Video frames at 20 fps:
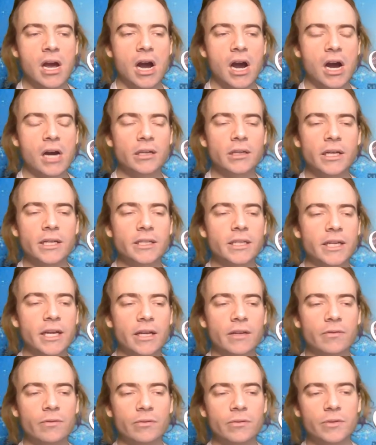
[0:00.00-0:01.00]
I'd like to
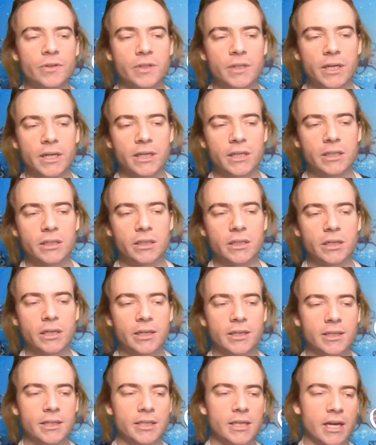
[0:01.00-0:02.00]
get through six
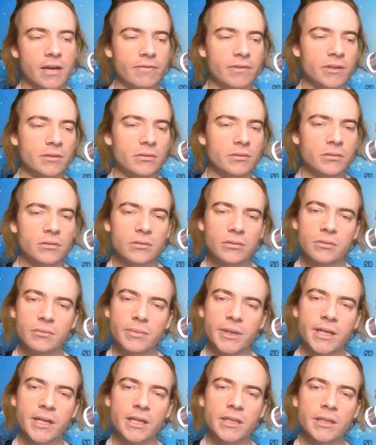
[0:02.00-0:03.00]
and seven
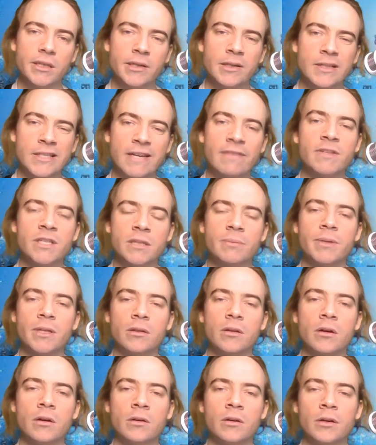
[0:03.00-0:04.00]
by next year. Seven's a bit
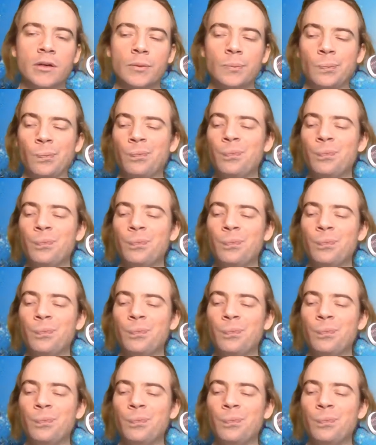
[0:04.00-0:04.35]
longer.